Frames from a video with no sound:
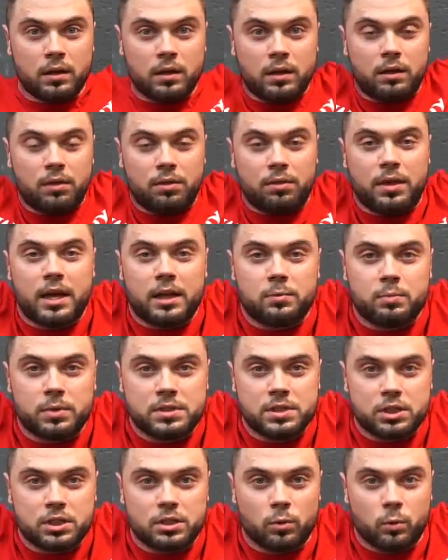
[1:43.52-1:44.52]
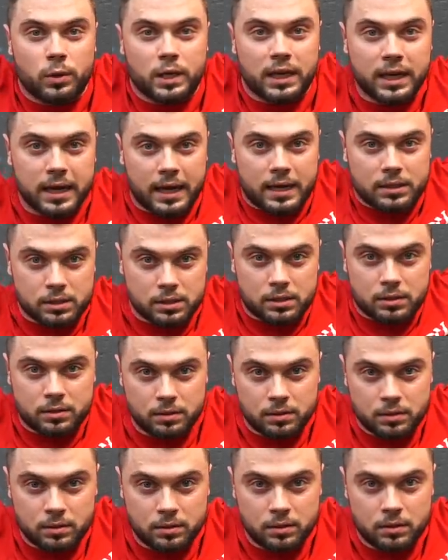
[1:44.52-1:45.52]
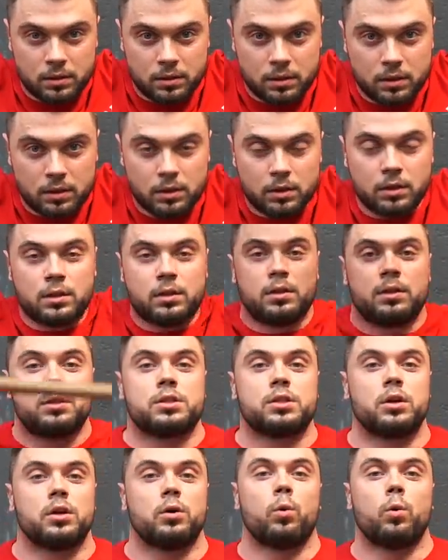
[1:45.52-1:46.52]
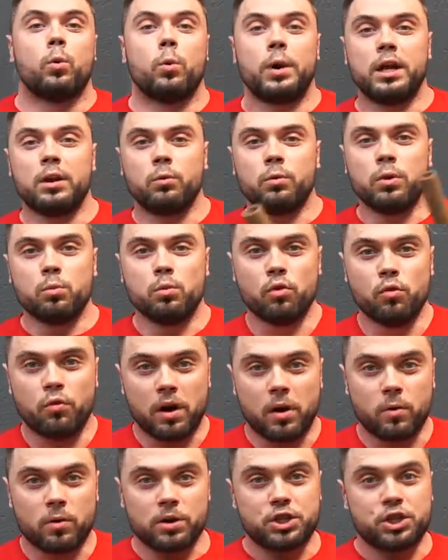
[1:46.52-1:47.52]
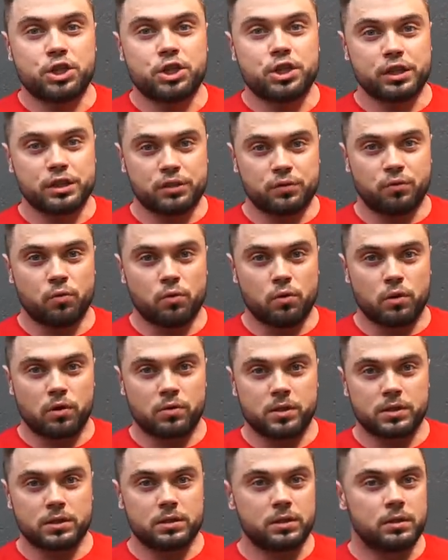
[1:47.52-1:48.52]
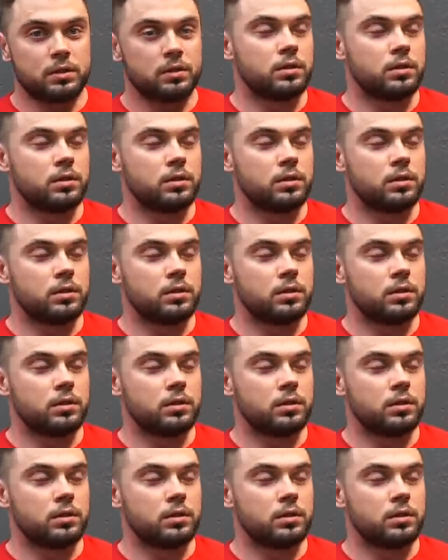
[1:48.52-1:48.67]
In that position, we can't. So when we move our chest forward,